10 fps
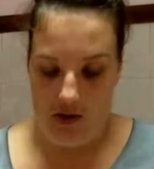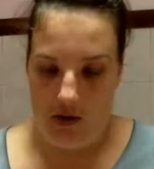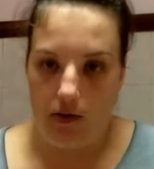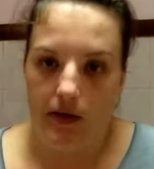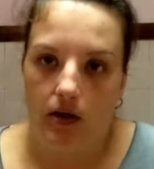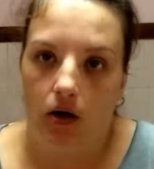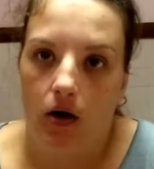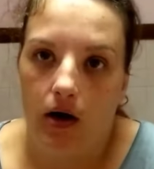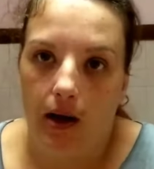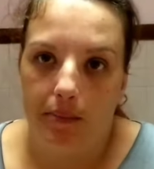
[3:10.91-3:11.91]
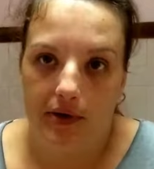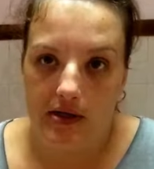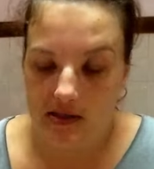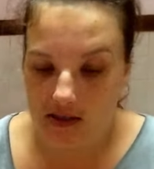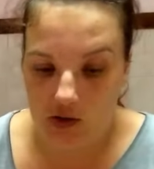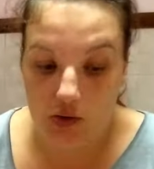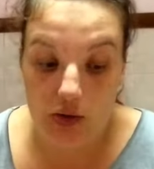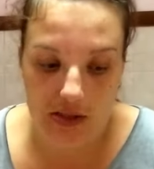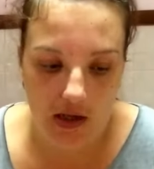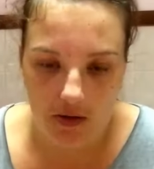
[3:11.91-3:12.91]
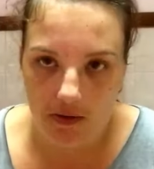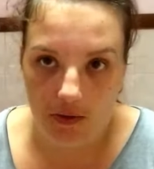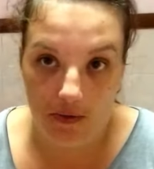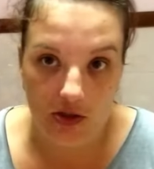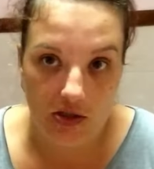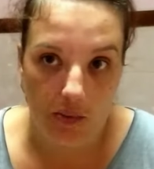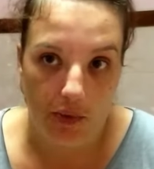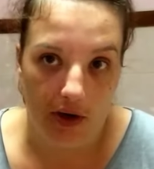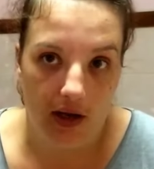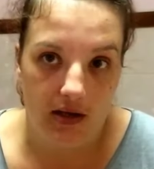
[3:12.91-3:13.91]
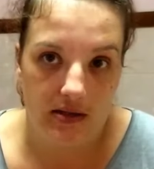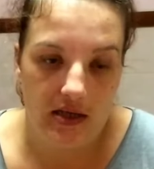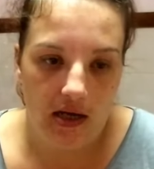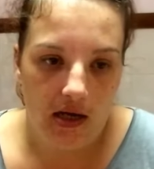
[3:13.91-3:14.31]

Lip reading: you know, there are companies that do sell the original products.